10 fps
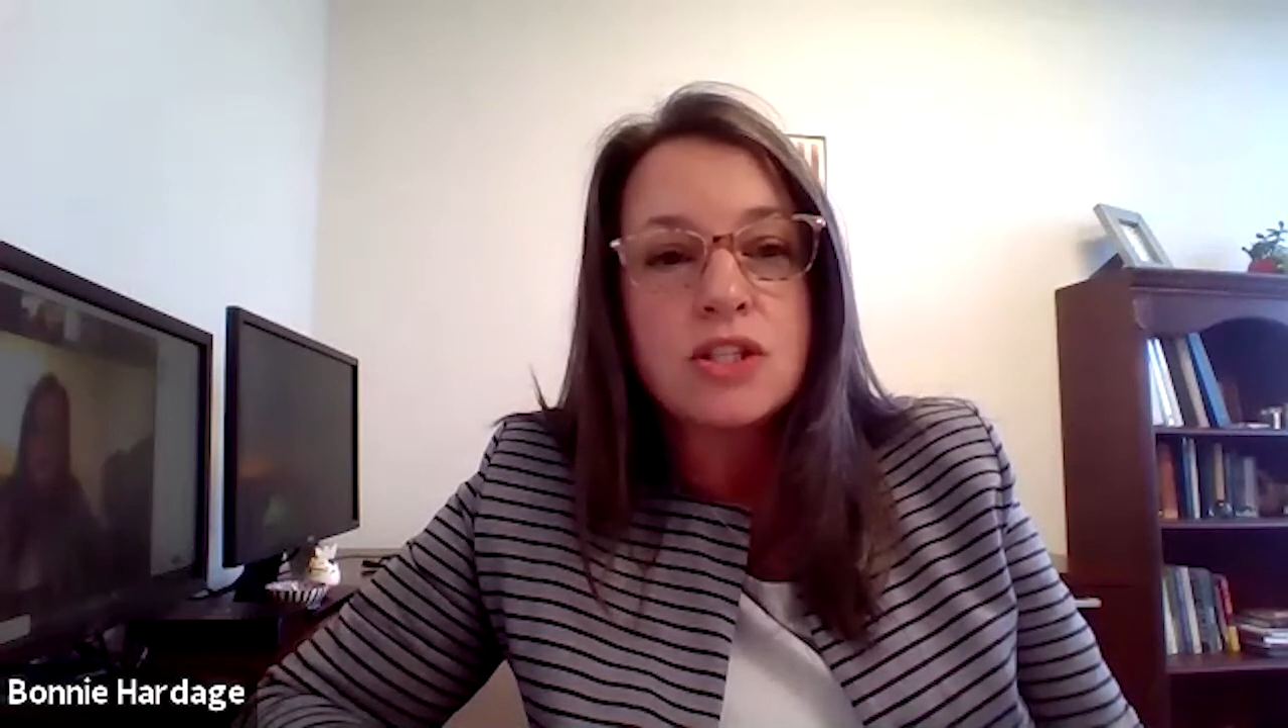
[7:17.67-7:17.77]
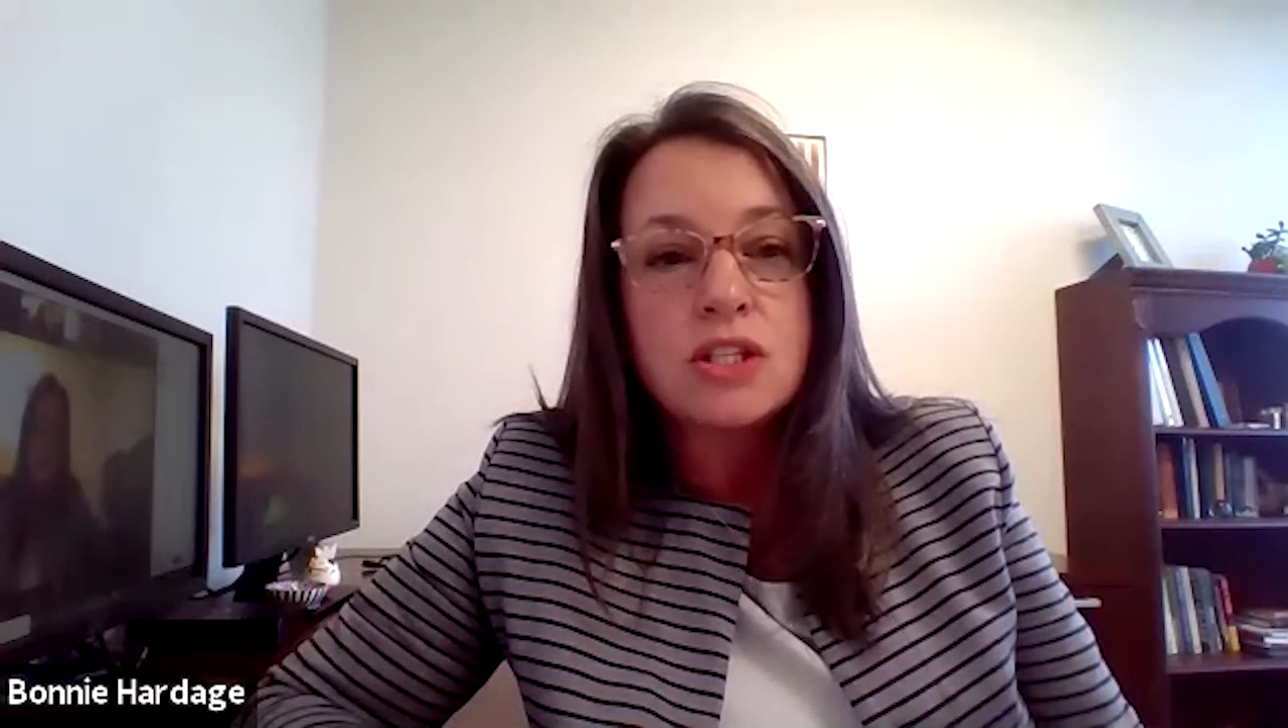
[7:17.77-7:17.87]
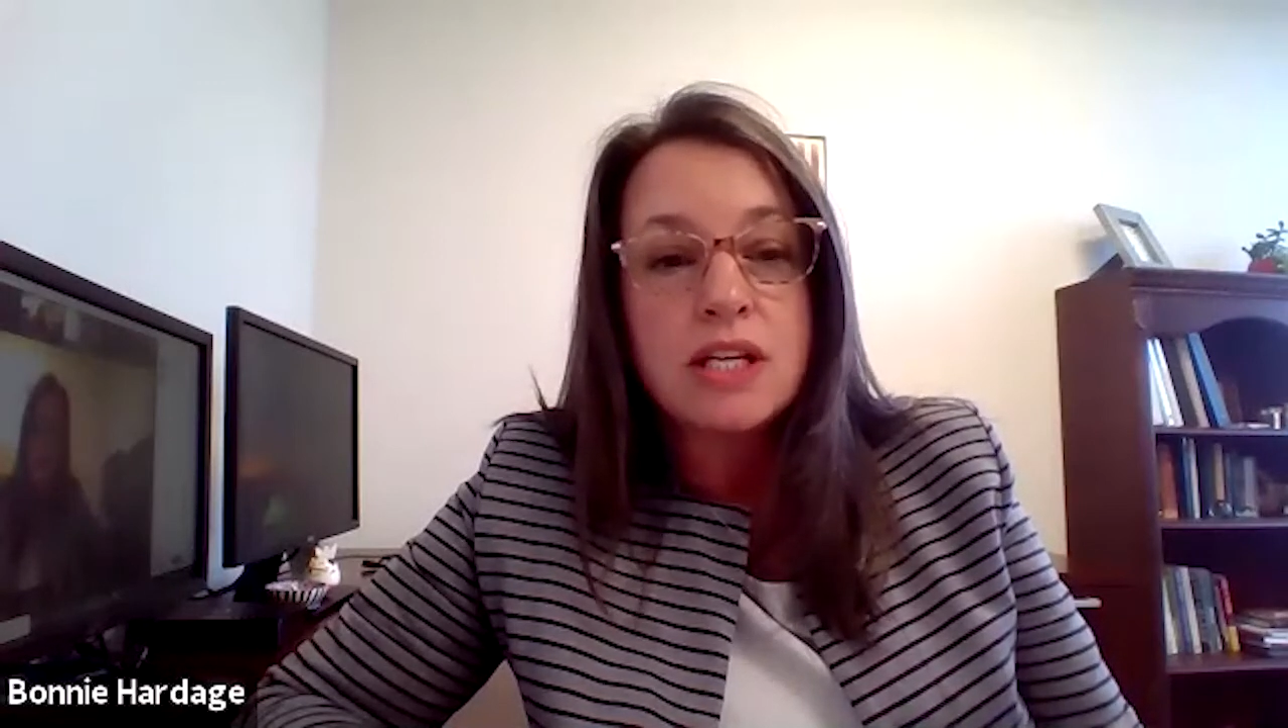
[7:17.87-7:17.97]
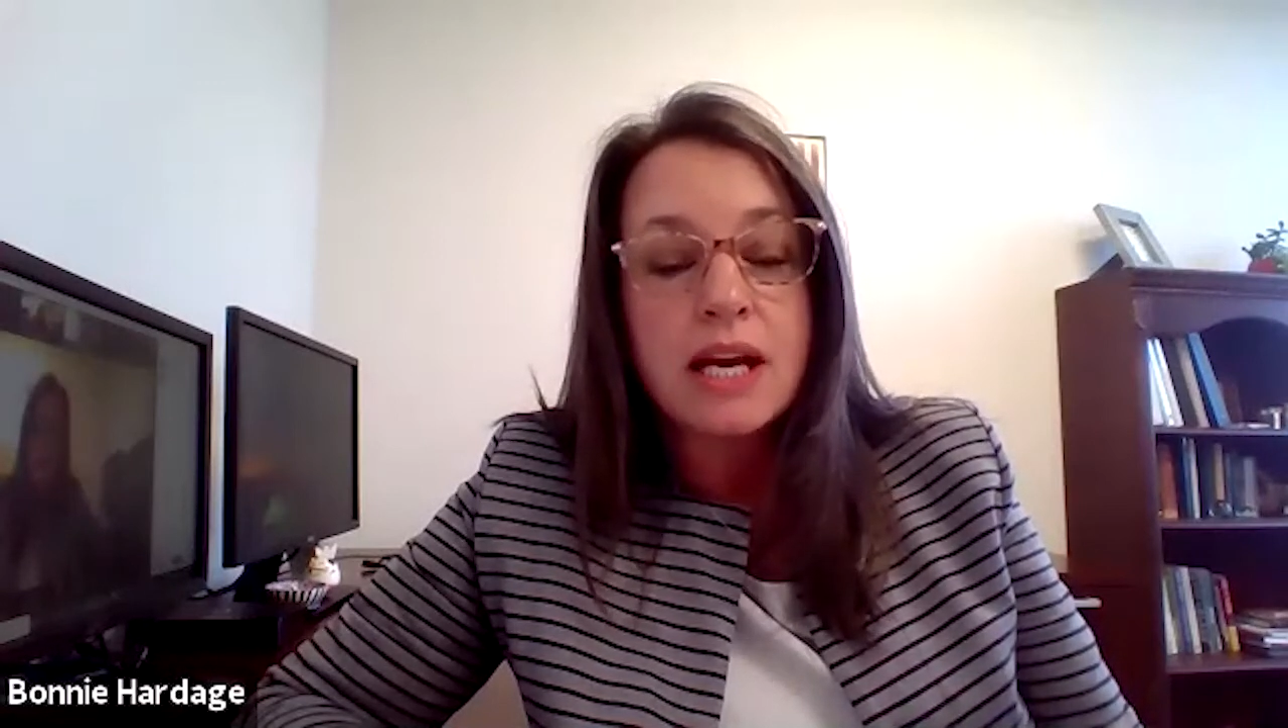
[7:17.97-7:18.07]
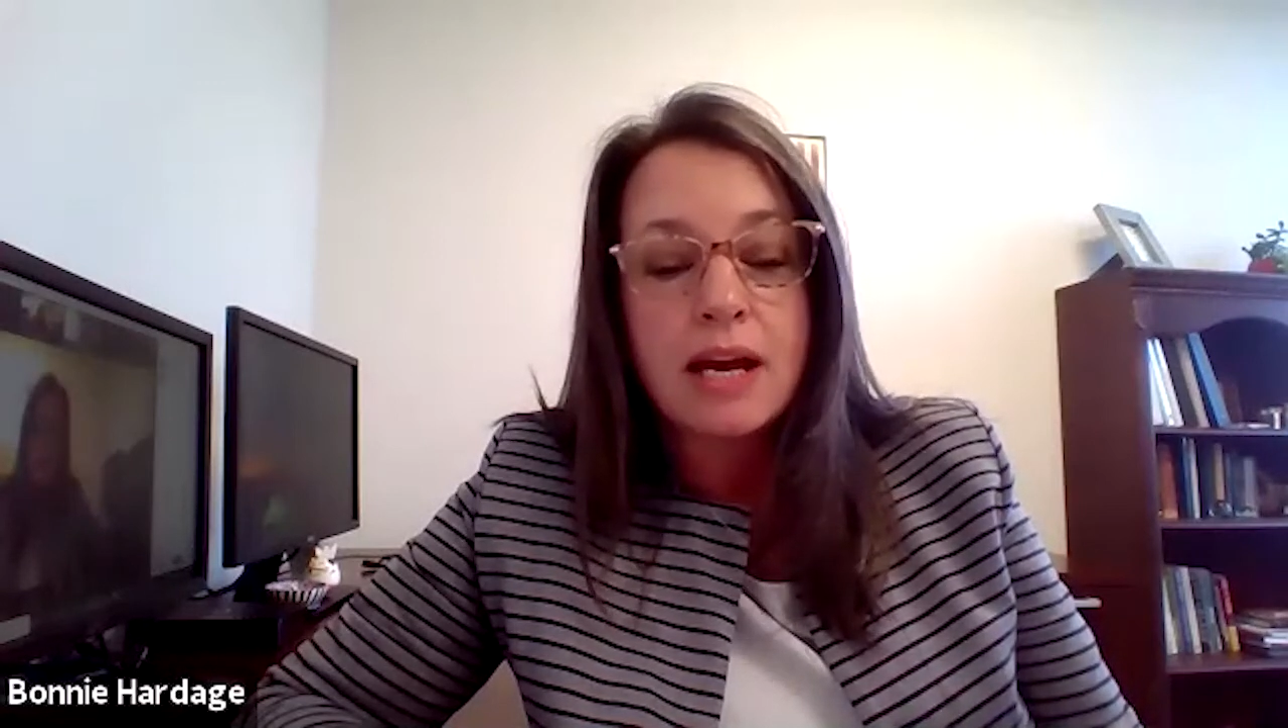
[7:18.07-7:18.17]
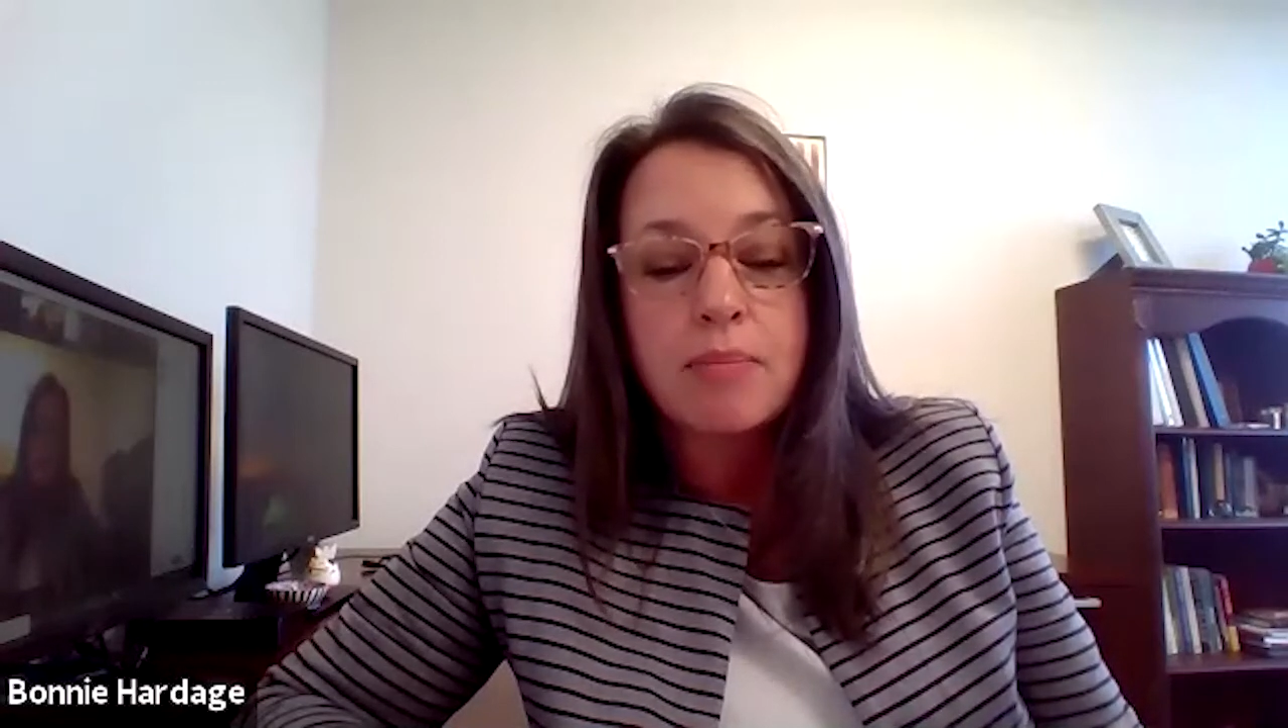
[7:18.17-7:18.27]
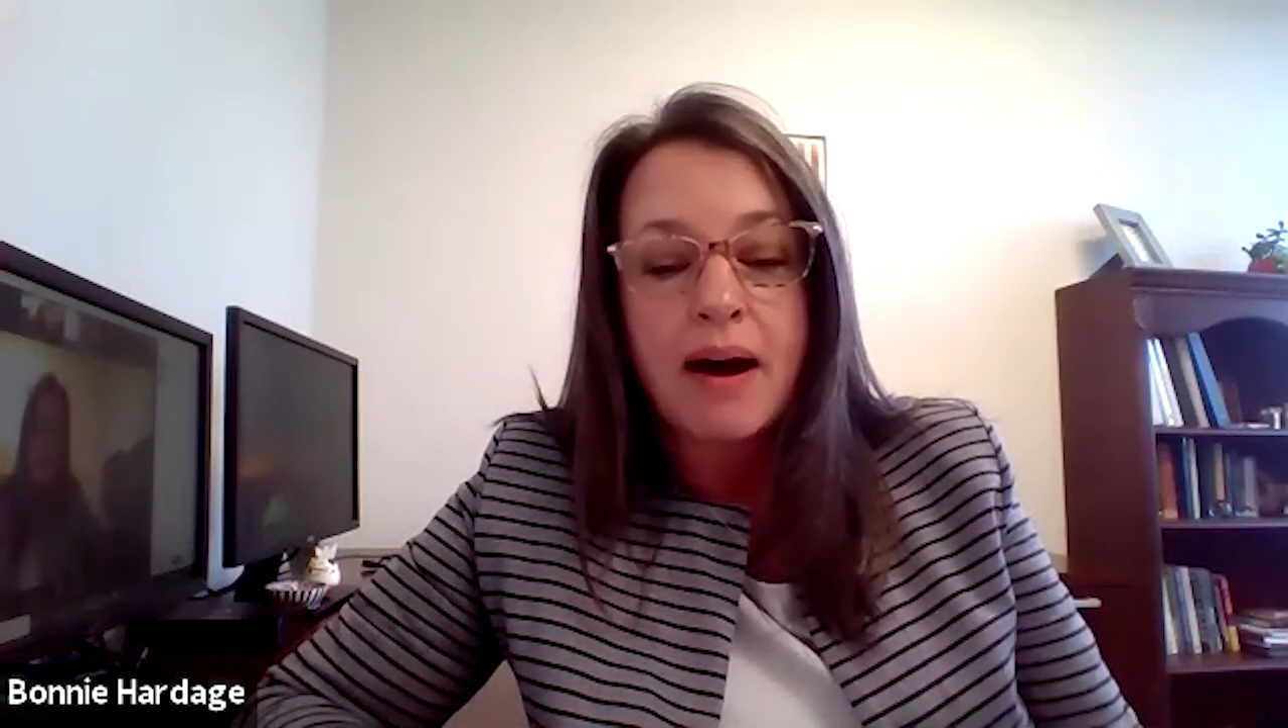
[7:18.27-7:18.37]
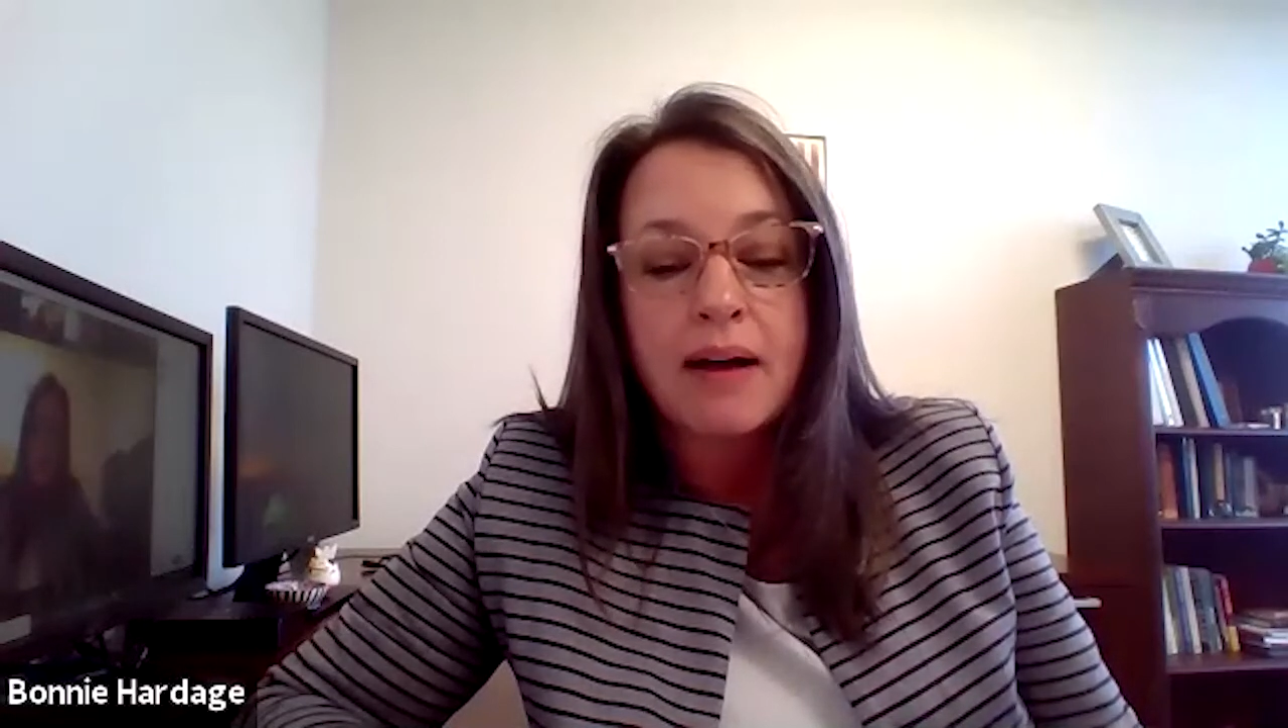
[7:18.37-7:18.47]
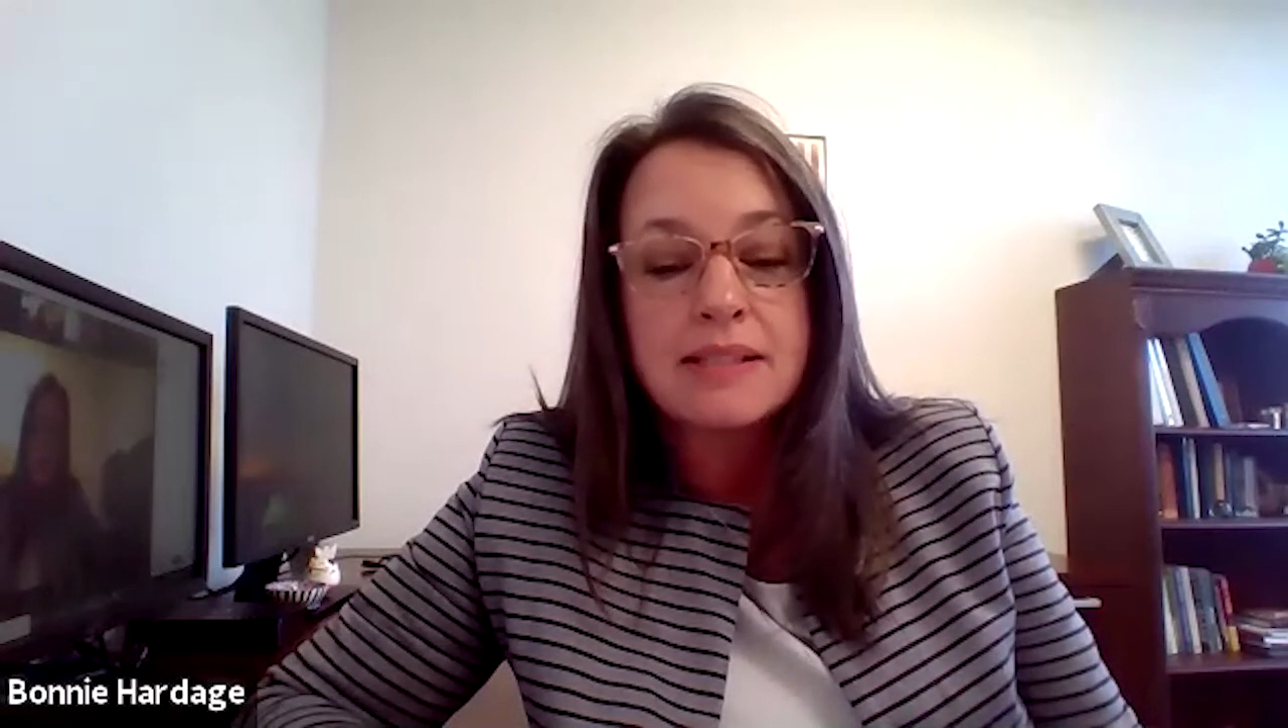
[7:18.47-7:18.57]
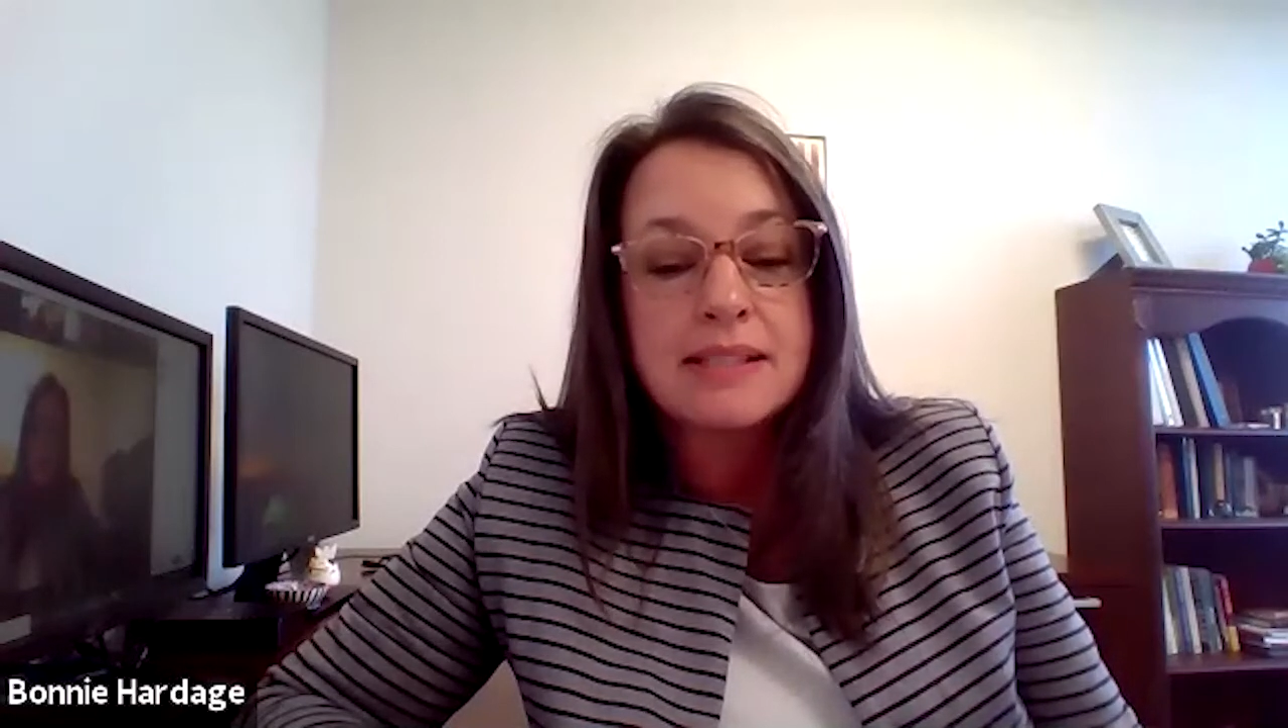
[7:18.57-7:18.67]
GGA
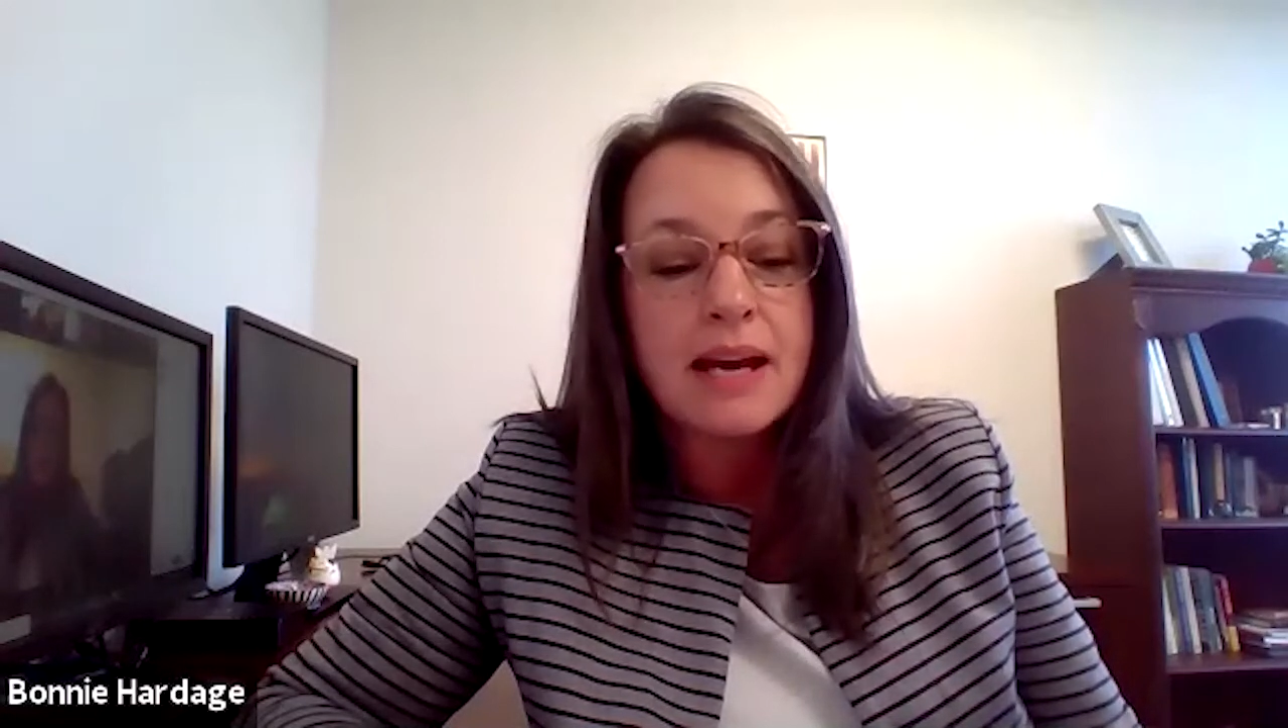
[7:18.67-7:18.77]
policy